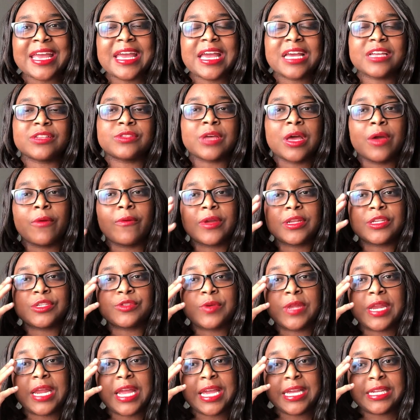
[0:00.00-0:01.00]
And so I went to
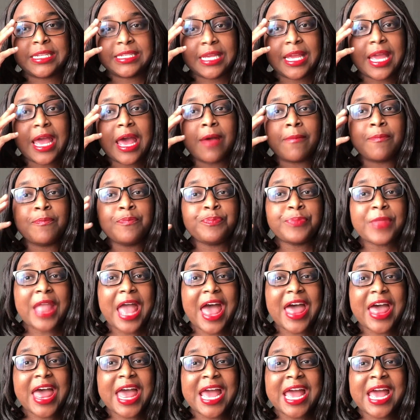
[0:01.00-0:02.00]
an ATM
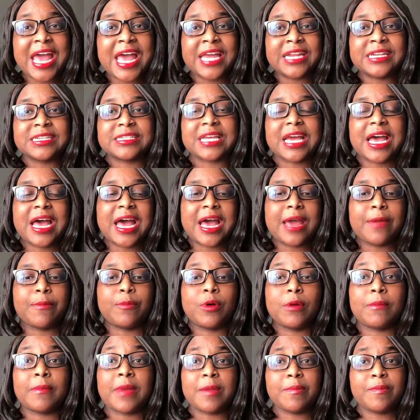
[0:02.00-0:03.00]
and I
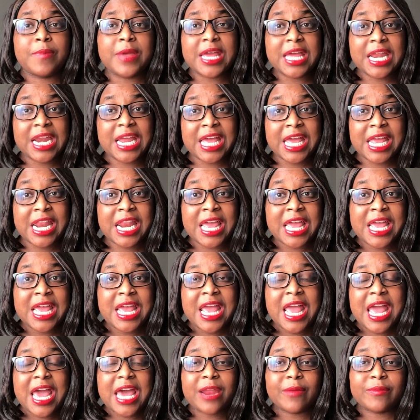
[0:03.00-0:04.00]
put my pin in
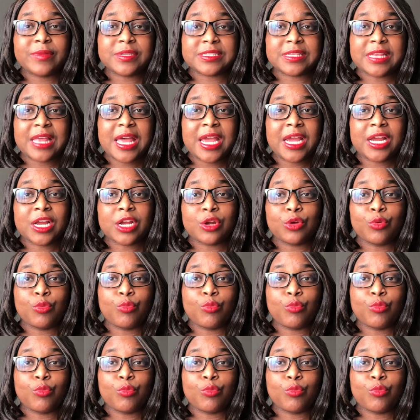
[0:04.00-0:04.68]
and it was like